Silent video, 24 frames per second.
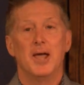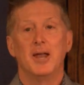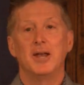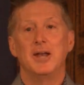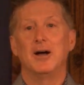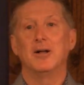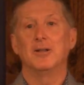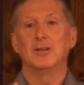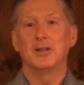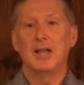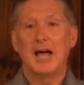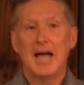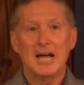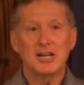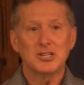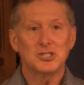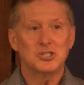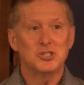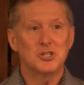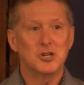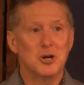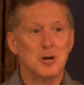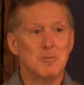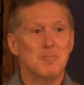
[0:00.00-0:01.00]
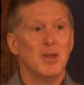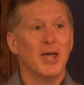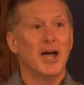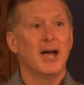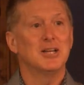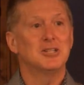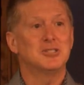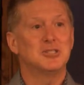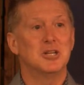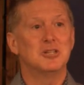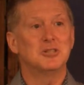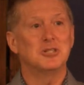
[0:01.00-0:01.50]
Now, last year,
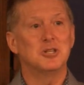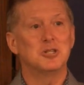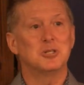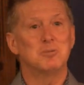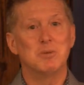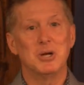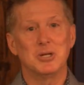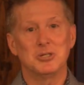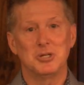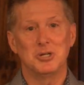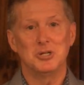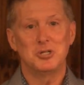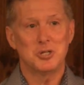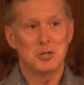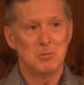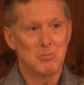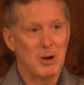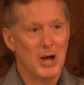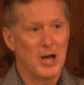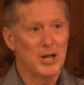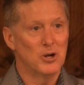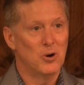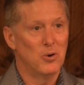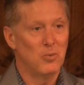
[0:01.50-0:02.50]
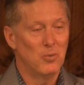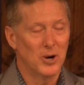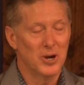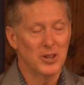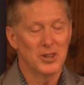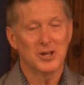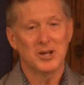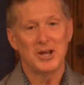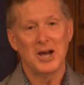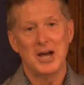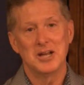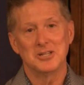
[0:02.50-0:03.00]
I sent this message to Michael, one
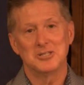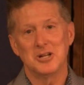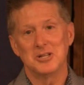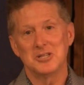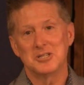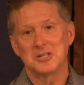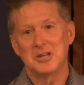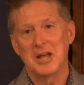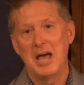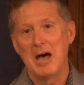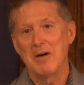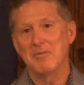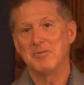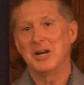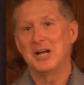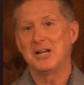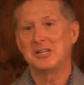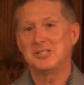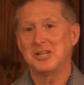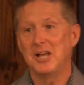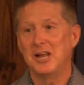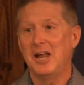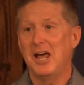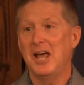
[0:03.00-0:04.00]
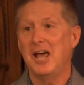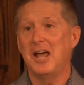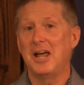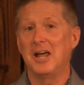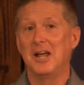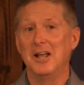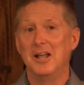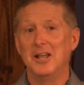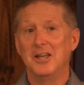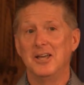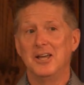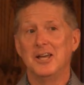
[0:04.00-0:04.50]
of the guys on staff, and I said,
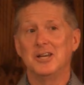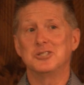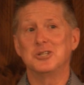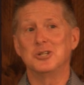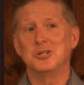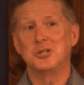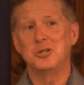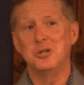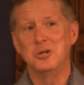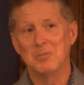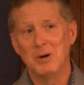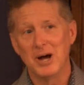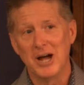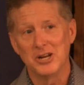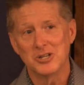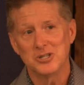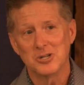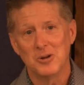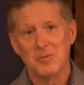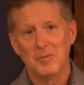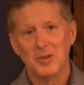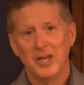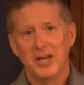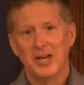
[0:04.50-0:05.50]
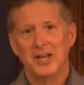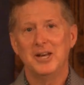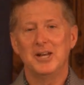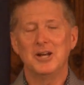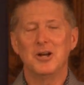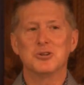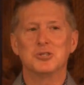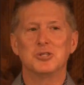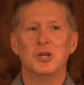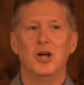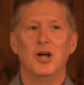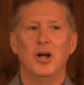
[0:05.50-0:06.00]
hey, is it too much? And he
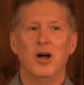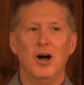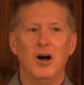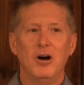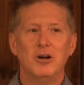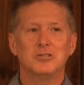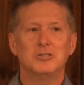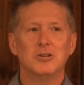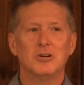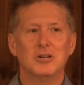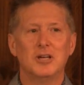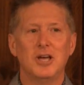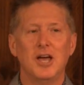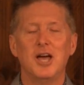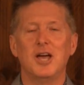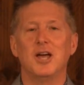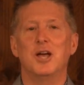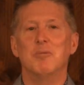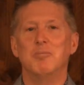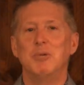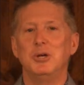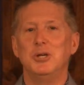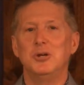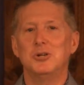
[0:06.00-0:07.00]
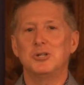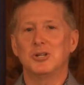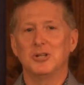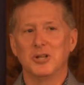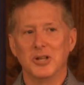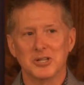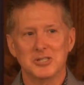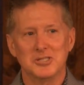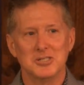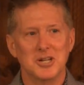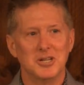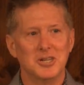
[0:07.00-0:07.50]
goes, oh, it's okay, but you should
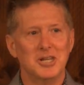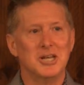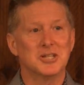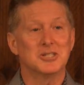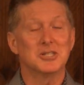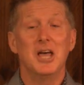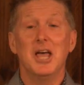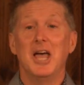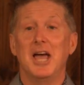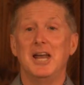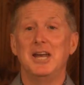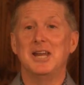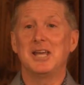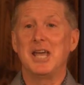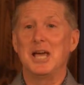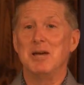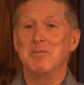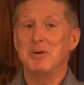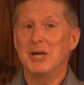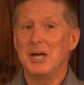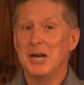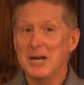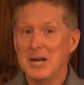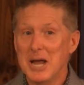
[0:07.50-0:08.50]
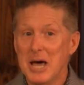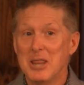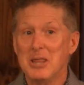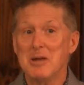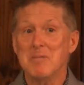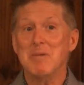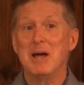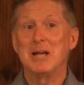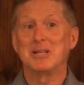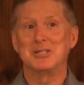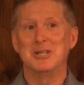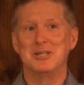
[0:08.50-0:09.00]
listen to this. And he gave me
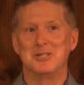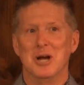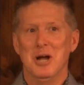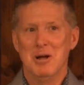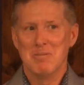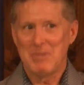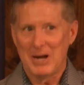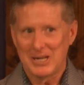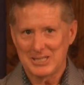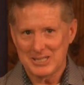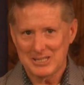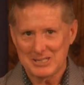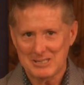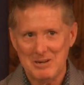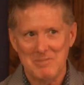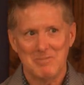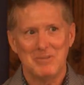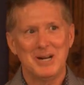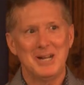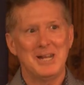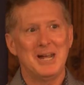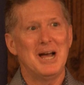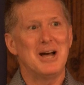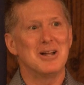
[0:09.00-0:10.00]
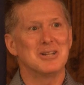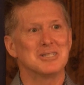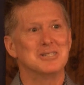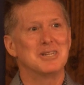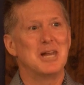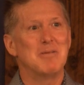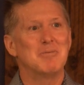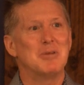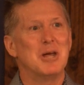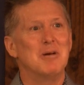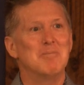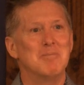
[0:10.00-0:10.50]
another message by somebody else
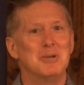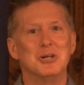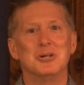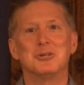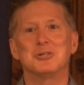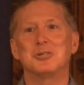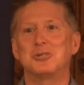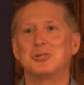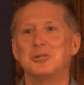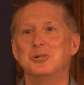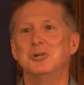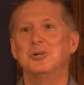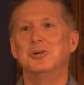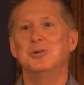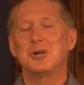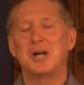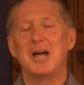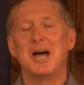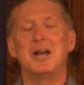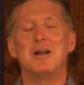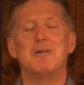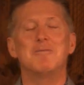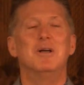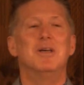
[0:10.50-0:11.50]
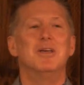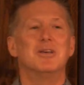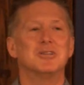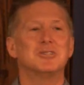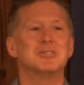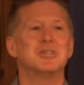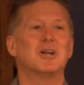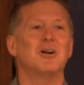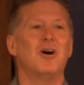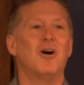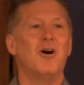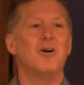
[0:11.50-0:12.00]
named Hamil Sue, who kind of
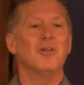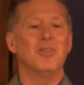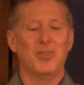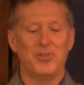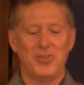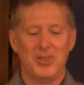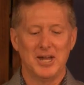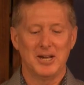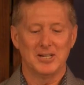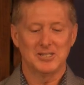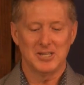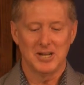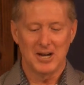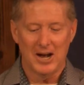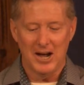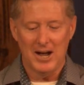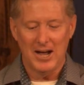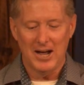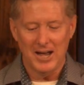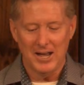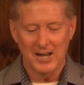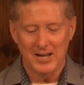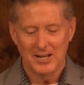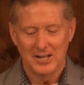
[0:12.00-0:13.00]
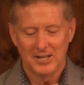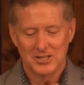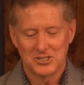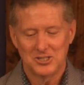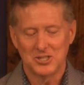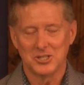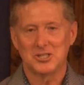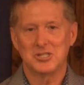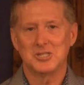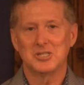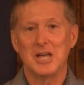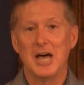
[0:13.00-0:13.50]
said all the things that I
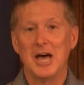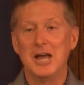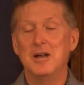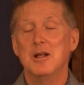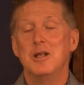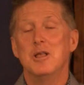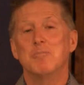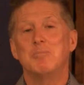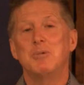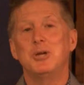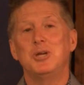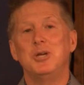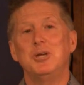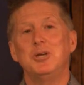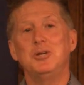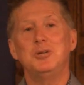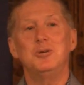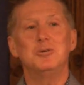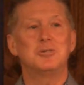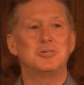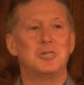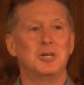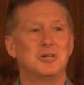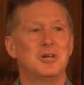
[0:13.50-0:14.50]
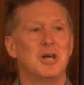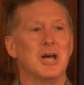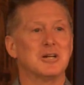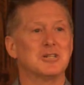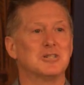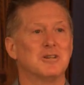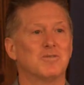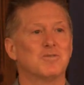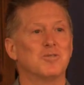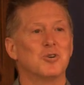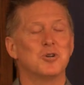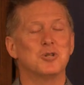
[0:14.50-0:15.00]
just said, but he used the
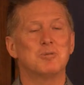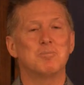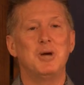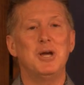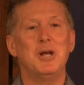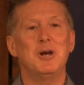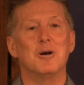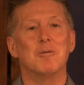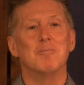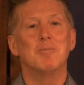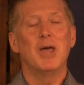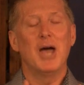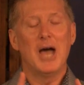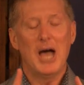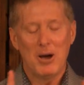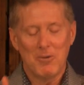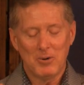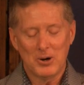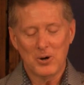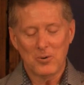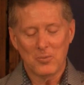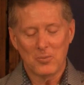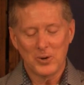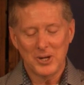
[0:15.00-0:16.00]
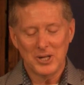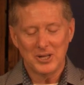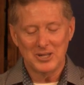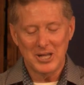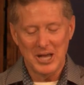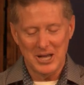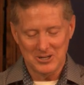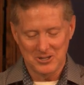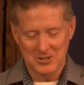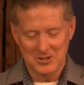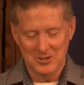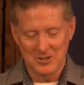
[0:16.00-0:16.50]
text of 1 Peter. I want to read
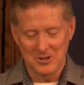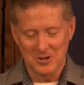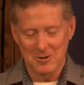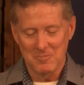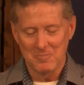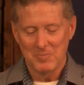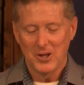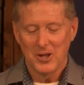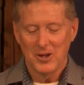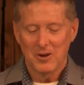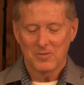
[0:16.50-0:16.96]
that to you.